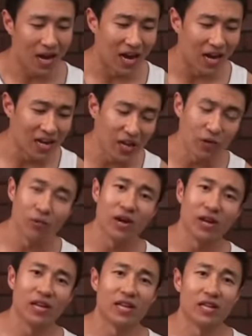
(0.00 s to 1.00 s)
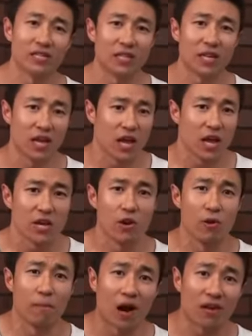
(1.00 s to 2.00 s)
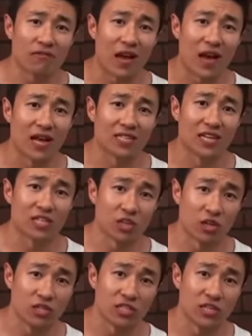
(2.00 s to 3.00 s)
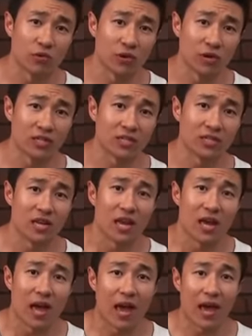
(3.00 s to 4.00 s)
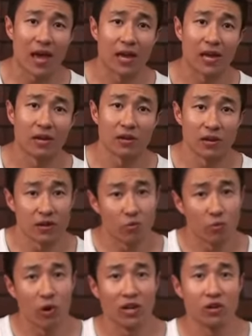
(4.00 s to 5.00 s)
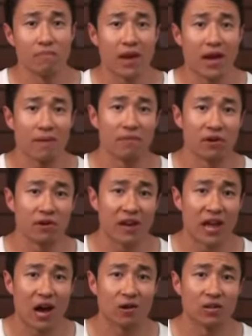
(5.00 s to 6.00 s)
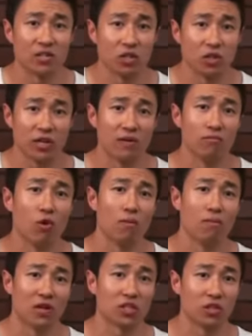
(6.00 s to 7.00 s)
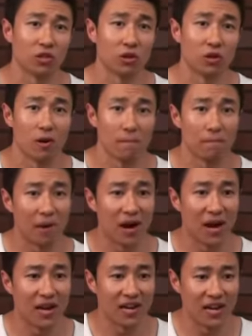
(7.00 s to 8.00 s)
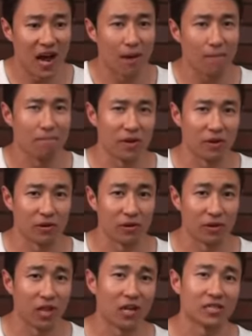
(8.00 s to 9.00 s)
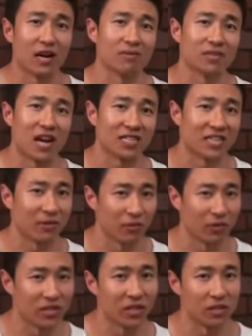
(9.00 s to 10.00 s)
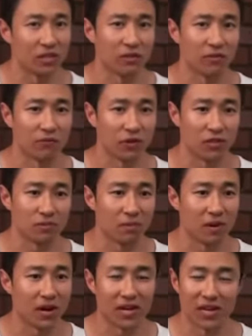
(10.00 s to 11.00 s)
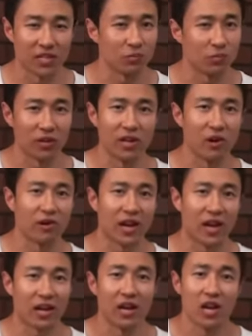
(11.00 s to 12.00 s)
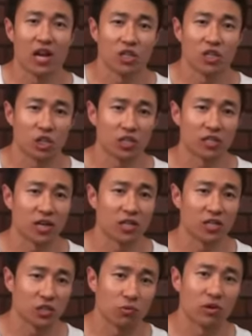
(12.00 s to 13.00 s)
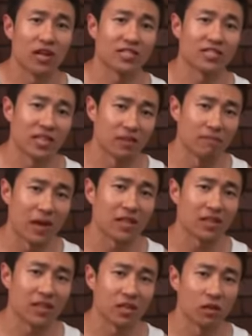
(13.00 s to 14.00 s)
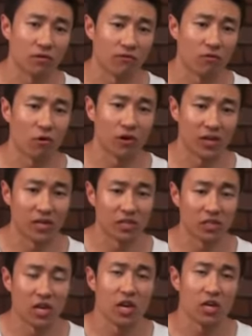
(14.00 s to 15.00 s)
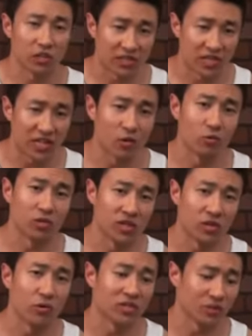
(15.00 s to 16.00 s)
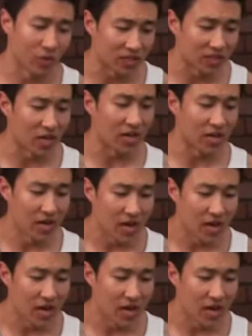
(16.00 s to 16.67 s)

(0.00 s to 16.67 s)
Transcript: Another one is your body fat is going to start to decrease, and what you may appear now is looking more muscular, but not bigger. A lot of times guys can't really tell the difference, but it's really okay. Just realize that the main thing to look for is you're seeing the decrease in waistline.